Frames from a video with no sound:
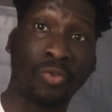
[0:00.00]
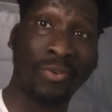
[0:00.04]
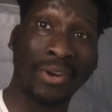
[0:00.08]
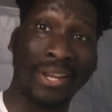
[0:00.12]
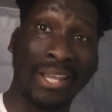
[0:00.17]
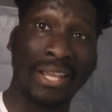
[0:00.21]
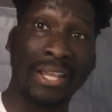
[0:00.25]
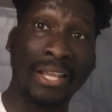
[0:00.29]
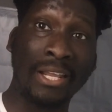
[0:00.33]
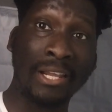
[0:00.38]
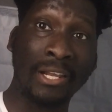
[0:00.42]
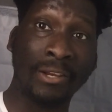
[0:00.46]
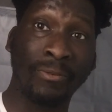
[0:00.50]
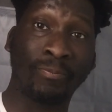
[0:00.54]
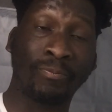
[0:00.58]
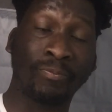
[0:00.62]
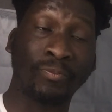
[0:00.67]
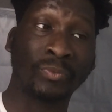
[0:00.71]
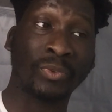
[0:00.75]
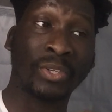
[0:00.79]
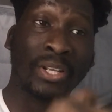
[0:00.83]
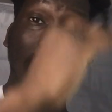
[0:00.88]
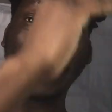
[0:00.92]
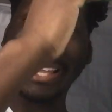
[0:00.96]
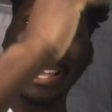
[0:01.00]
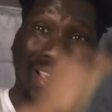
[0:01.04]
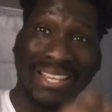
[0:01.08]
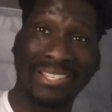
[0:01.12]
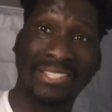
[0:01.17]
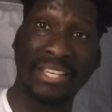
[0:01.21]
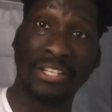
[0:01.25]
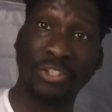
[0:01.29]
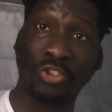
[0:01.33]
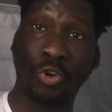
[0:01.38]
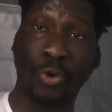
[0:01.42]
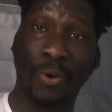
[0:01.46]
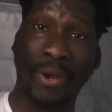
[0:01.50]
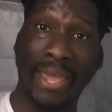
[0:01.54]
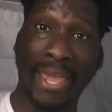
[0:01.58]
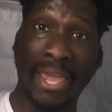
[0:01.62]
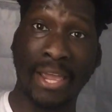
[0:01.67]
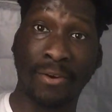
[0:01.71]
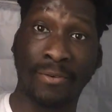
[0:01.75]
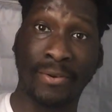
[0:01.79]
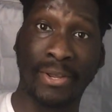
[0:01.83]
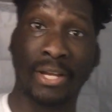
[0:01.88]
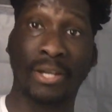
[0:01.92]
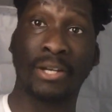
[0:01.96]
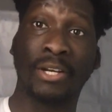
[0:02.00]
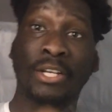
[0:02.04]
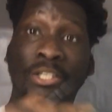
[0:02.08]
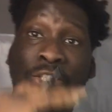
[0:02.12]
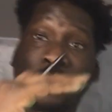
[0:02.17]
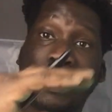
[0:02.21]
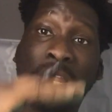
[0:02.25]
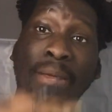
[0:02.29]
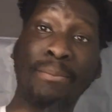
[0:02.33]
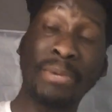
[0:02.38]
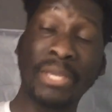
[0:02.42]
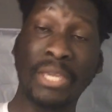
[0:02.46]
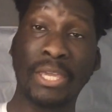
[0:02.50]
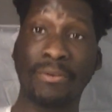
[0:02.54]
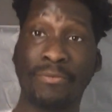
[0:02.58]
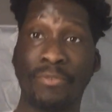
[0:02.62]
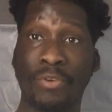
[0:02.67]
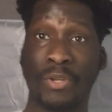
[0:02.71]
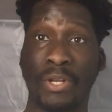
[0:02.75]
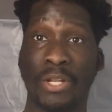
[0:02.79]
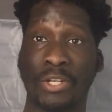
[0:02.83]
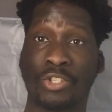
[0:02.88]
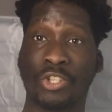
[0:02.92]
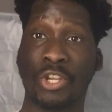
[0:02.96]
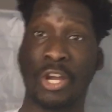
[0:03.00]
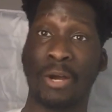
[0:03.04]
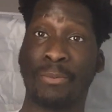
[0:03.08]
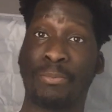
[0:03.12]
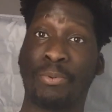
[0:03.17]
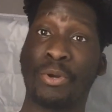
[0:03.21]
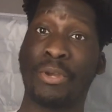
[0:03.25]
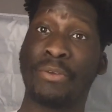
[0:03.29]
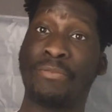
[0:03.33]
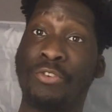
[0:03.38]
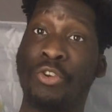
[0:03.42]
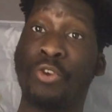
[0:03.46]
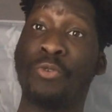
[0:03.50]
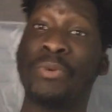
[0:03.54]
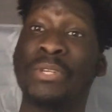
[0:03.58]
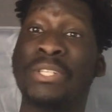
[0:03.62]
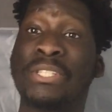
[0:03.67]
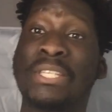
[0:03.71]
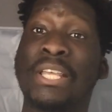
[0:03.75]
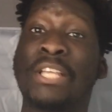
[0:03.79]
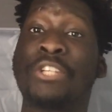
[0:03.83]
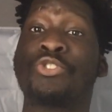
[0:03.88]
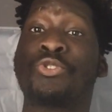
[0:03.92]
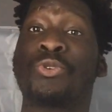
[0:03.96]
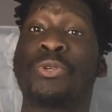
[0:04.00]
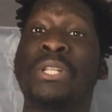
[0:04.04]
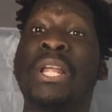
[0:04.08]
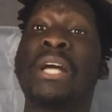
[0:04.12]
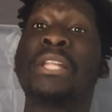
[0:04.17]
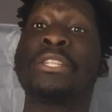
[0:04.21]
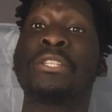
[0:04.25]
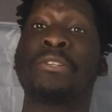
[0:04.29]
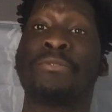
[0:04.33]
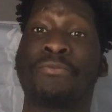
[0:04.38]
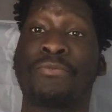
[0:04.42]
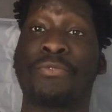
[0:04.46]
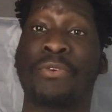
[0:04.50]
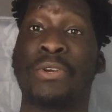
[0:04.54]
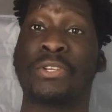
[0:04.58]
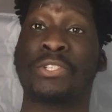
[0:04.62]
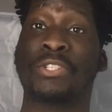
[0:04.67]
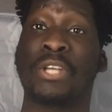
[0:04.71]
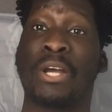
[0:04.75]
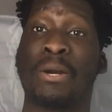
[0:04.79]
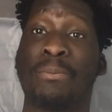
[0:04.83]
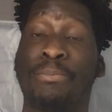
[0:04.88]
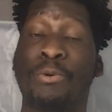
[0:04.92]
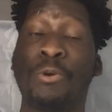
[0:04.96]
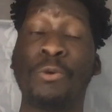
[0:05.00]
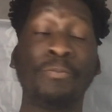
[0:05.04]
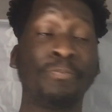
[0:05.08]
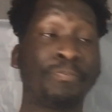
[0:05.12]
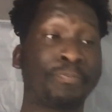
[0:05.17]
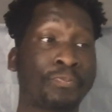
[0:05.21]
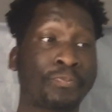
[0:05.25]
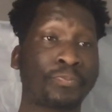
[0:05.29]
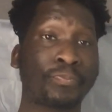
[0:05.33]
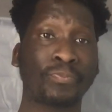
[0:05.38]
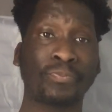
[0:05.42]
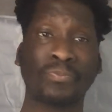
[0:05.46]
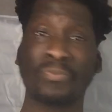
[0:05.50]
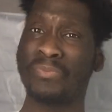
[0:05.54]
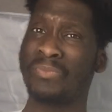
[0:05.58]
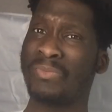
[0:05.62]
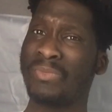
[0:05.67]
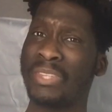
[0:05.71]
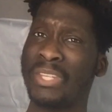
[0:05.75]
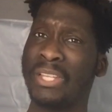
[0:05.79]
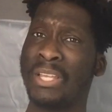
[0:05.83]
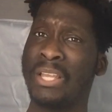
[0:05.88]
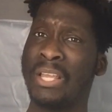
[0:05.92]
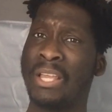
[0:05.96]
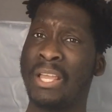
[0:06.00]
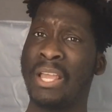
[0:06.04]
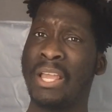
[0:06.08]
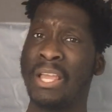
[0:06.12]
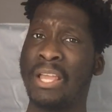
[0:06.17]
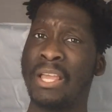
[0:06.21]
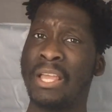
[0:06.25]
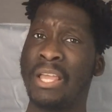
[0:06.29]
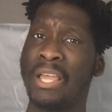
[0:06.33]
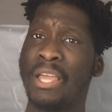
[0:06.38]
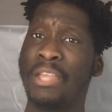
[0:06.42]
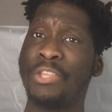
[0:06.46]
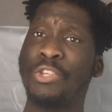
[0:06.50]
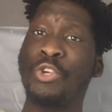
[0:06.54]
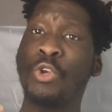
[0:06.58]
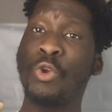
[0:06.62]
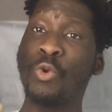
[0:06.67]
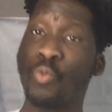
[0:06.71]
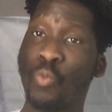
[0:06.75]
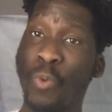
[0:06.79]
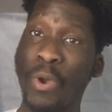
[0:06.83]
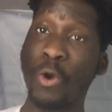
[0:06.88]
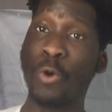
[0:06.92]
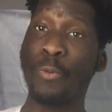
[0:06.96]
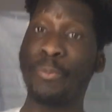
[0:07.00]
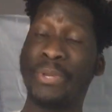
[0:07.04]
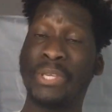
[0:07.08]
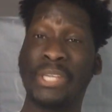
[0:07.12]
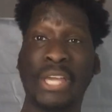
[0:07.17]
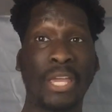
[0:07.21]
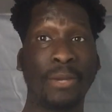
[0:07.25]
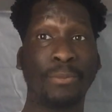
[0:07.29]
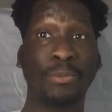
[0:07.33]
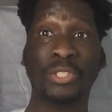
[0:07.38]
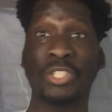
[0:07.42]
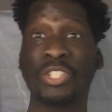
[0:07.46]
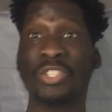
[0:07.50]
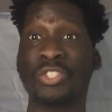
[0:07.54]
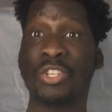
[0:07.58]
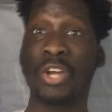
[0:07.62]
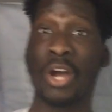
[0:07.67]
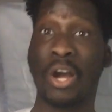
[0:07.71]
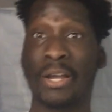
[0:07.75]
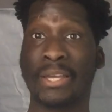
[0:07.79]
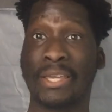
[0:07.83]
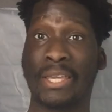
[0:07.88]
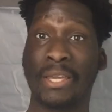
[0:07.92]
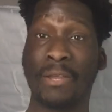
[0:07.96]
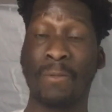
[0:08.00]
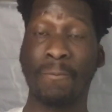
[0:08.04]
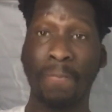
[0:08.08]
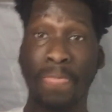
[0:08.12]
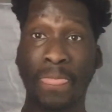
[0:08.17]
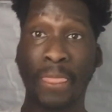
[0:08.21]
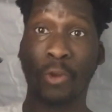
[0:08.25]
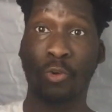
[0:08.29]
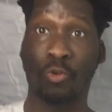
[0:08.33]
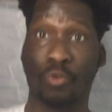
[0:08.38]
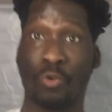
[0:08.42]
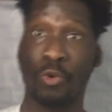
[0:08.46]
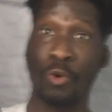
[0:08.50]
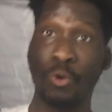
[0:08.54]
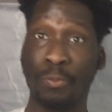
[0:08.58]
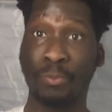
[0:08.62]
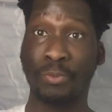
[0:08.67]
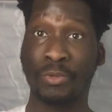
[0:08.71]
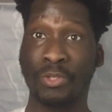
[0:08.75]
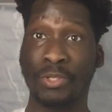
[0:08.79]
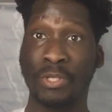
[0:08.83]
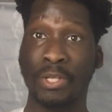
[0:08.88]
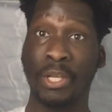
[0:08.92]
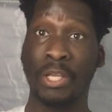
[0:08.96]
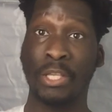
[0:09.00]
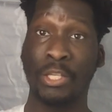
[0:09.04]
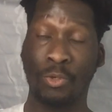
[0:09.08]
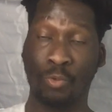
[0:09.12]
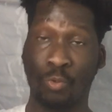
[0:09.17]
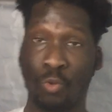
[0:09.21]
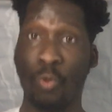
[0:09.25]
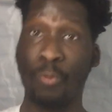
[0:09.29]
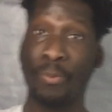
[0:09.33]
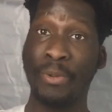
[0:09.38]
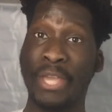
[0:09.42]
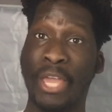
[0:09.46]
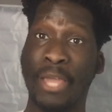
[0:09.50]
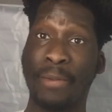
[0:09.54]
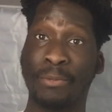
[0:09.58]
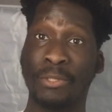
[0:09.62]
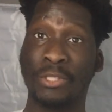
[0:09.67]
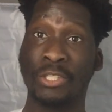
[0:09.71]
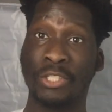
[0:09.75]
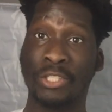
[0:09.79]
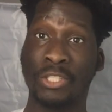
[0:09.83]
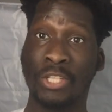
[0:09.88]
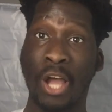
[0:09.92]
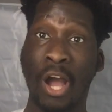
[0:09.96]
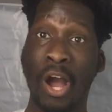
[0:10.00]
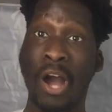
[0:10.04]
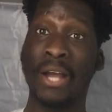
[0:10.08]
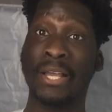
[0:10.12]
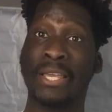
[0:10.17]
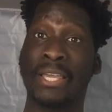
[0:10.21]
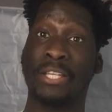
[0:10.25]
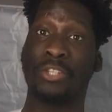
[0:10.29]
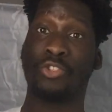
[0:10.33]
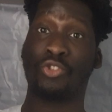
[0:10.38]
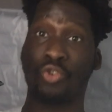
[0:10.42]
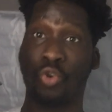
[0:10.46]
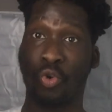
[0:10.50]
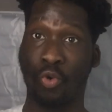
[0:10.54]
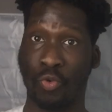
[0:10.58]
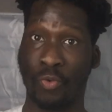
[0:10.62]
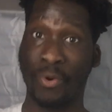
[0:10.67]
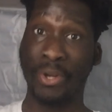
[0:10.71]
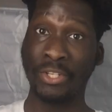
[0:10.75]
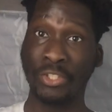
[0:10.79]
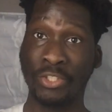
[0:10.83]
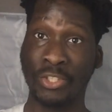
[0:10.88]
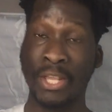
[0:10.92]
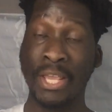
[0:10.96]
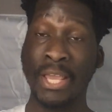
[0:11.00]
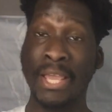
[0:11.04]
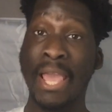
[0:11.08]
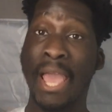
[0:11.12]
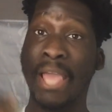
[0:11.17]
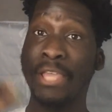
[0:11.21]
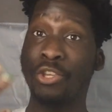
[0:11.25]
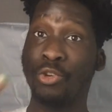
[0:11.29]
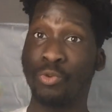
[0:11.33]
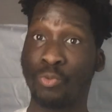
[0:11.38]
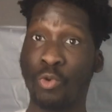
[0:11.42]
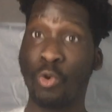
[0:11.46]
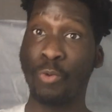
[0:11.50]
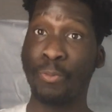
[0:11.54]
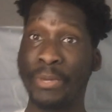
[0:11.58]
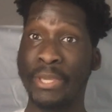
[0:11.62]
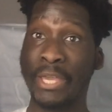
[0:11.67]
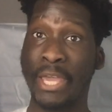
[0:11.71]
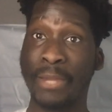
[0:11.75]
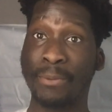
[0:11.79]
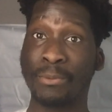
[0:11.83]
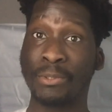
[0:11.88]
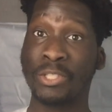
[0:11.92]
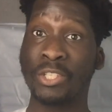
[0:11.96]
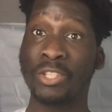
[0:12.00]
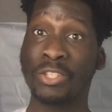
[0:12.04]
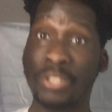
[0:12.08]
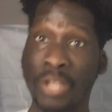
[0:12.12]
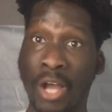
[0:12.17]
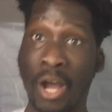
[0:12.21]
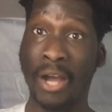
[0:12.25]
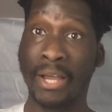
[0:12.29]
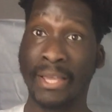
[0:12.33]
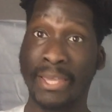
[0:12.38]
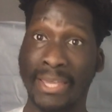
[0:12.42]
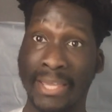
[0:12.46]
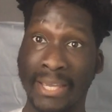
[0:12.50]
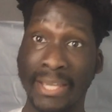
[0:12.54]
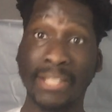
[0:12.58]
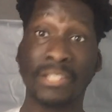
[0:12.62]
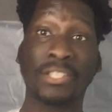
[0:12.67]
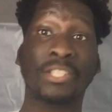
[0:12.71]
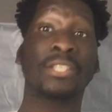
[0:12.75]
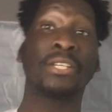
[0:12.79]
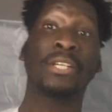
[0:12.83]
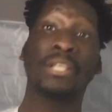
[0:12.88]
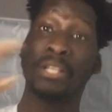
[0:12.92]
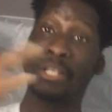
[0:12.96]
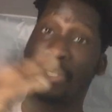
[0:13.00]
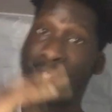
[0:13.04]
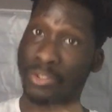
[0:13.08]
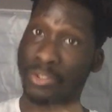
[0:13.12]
3 is in your area. So let me give you an example. If you're in central London, for example, you will be able to target groups, you will be able to target tourists, and you will be able to target